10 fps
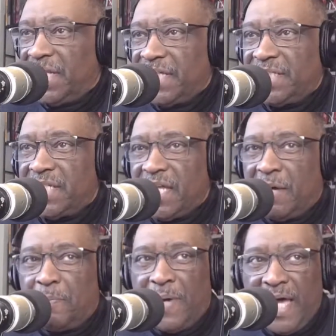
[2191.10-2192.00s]
Let's just
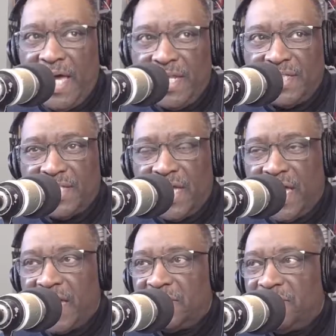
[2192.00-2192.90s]

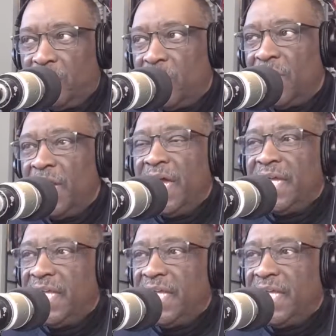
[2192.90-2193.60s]
apologize for